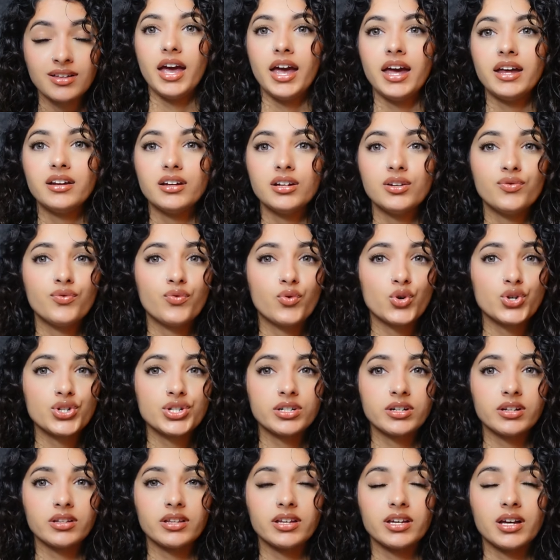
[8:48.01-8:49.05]
And
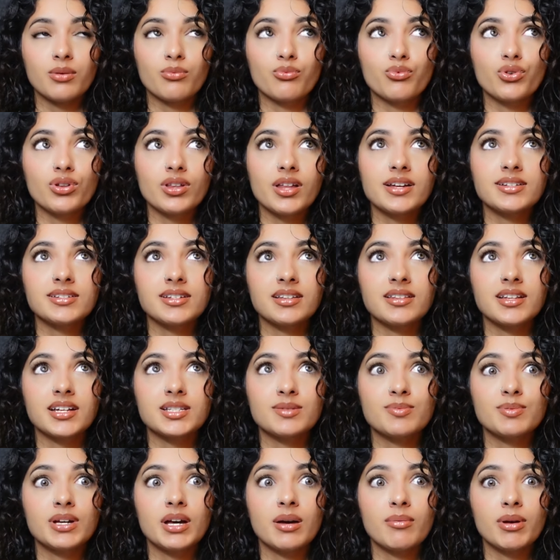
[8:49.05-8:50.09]
unfortunately, I'm realizing
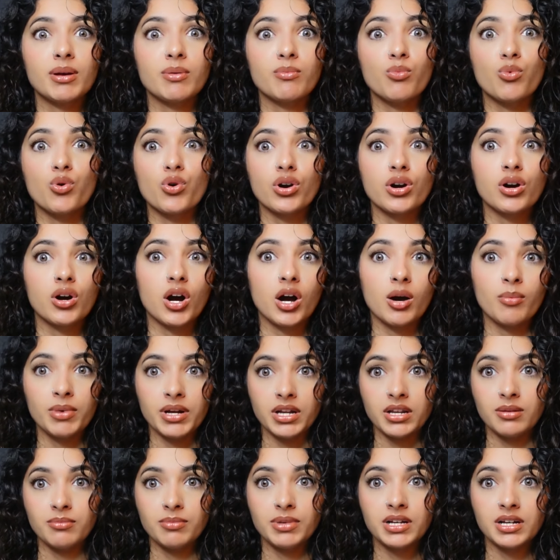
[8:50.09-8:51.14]
that's becoming more
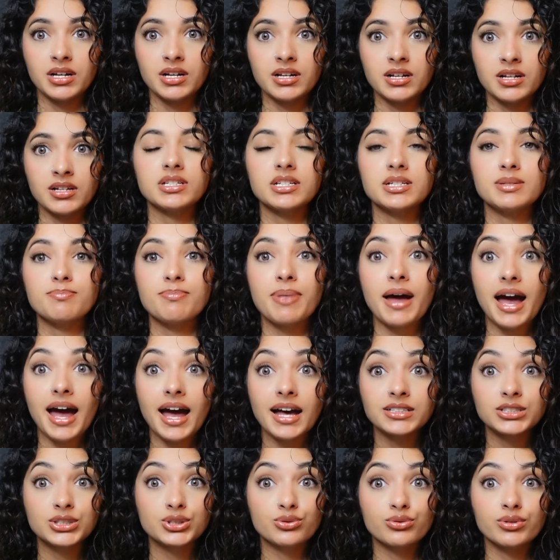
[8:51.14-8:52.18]
common because these
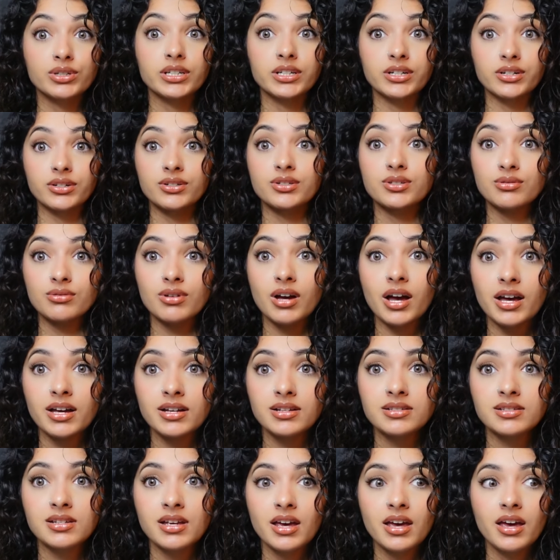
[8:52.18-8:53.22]
past 3 years, you
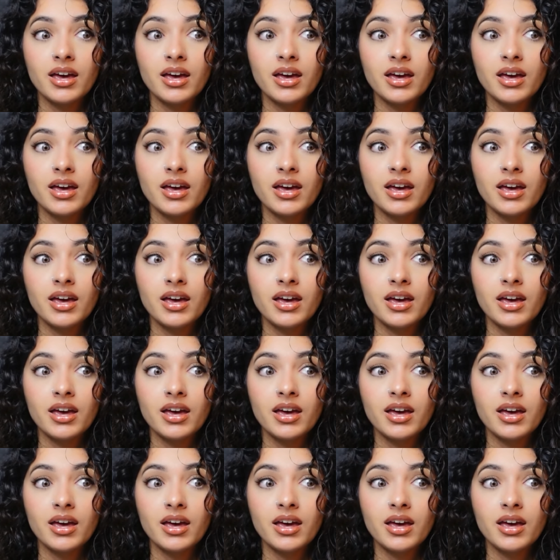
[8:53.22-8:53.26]
guys,